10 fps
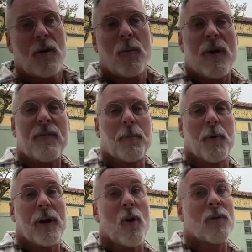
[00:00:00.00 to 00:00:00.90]
we have the
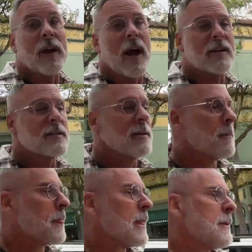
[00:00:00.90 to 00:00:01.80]
marine overcast.
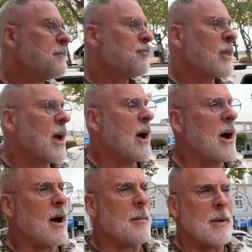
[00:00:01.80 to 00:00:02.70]

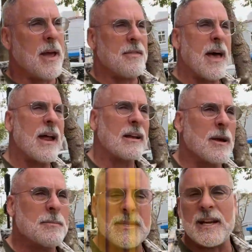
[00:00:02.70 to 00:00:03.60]
And that
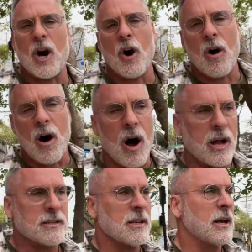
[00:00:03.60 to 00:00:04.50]
comes in a lot.
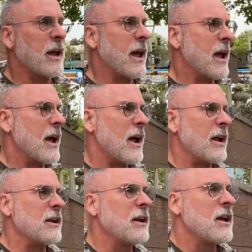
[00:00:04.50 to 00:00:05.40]

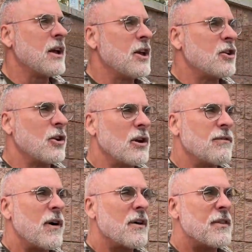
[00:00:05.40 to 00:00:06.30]
And you're gonna
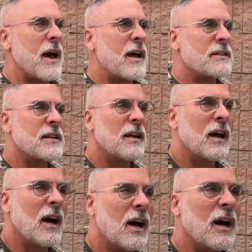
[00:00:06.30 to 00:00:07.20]
find that
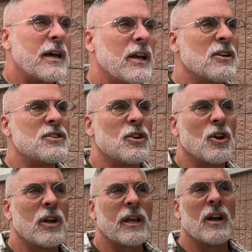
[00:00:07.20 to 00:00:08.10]
here. So you're
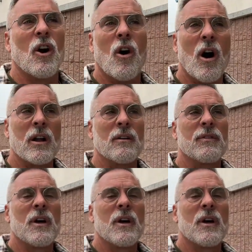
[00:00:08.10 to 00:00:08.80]
gonna get a lot of